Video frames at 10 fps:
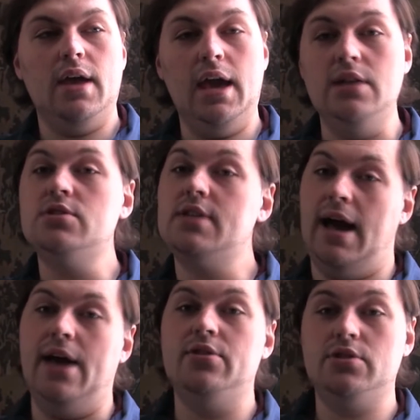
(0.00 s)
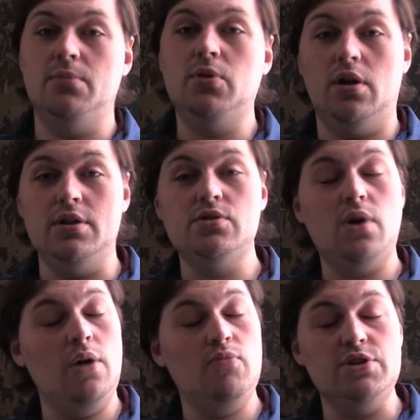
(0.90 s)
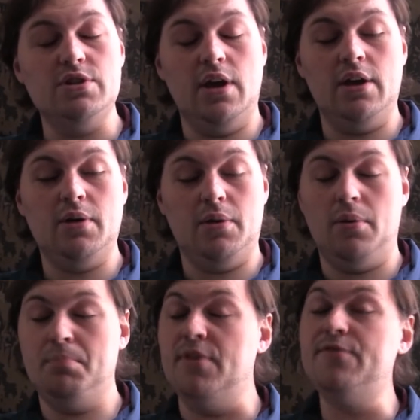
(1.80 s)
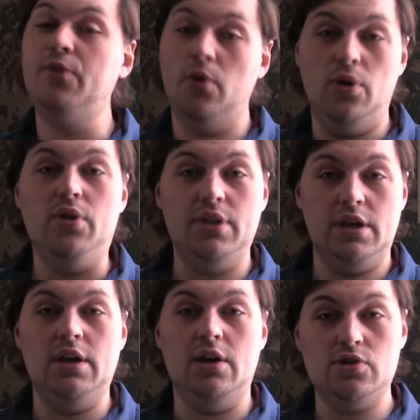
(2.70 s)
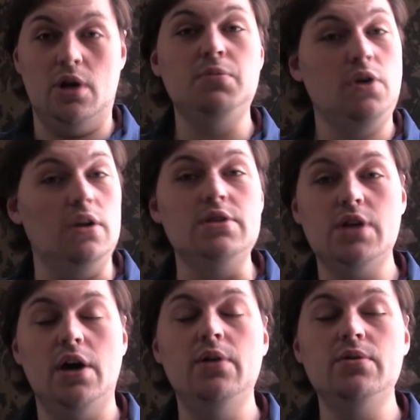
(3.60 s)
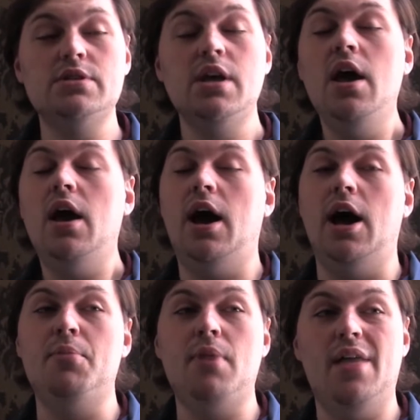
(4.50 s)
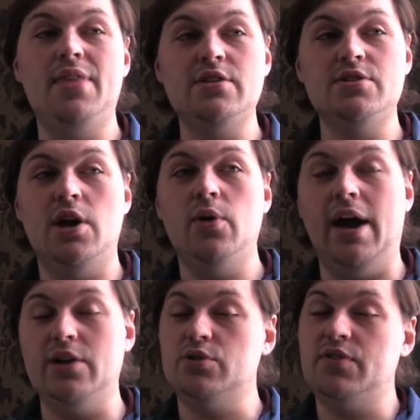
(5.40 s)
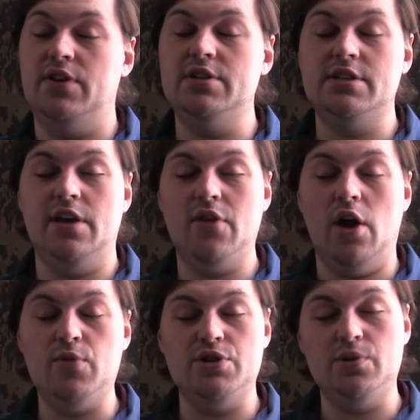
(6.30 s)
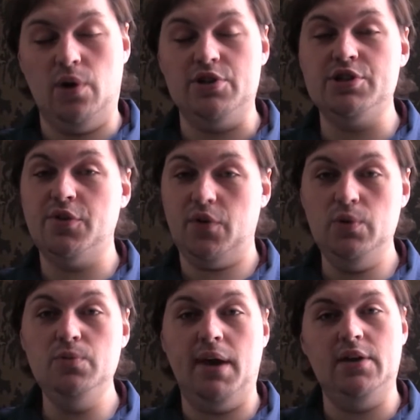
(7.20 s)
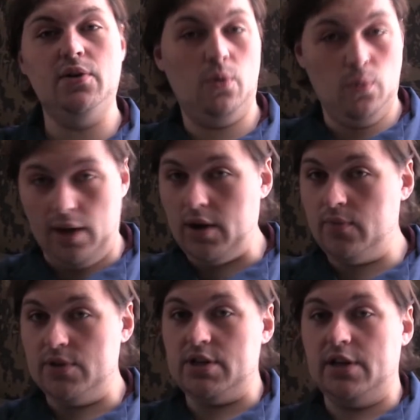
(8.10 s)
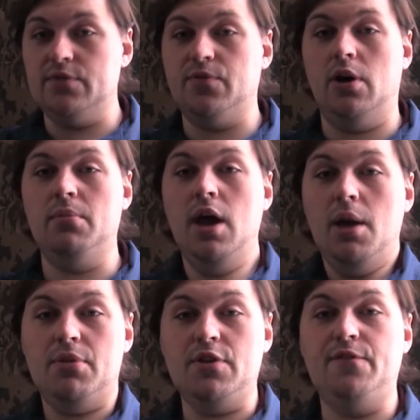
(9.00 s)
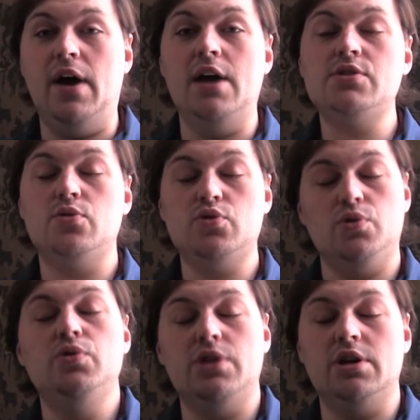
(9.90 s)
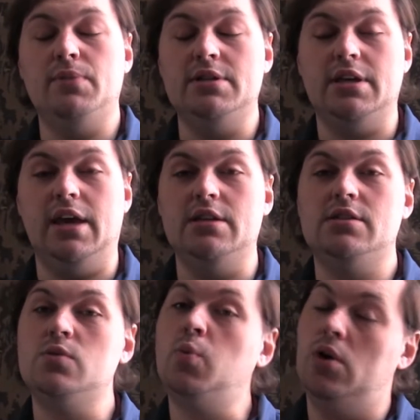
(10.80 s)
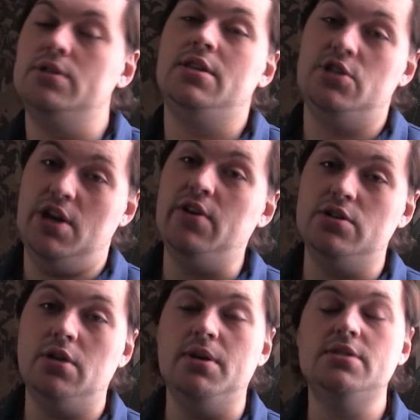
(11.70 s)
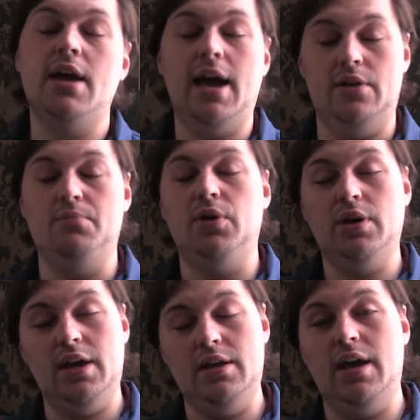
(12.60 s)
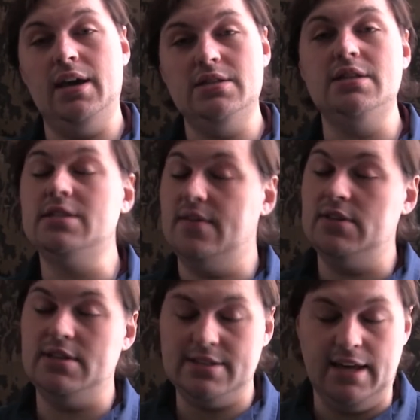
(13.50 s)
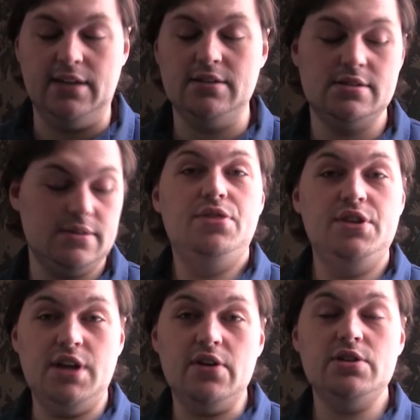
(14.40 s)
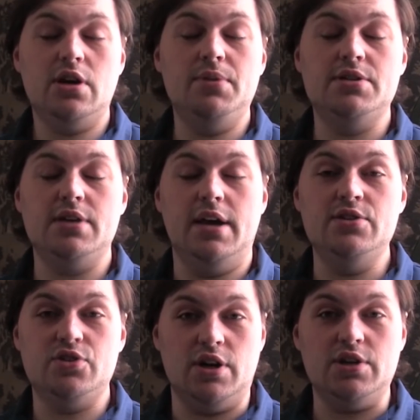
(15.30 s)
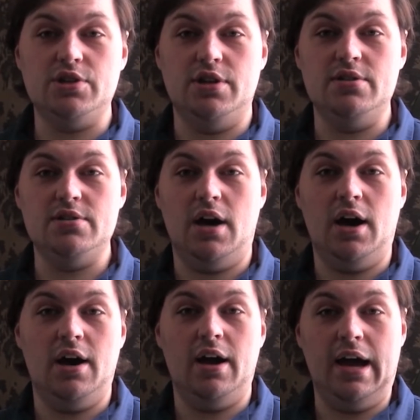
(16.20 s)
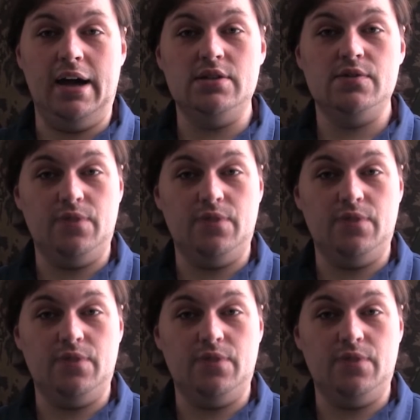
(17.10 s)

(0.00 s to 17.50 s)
hints at the Tom Collins before the Tom Collins hoax, there's no actual definitive original origin of who made it or where it originated from, but the first true documented case was in the Jerry Thomas Handbook in 1876. The Jerry Thomas instructions are as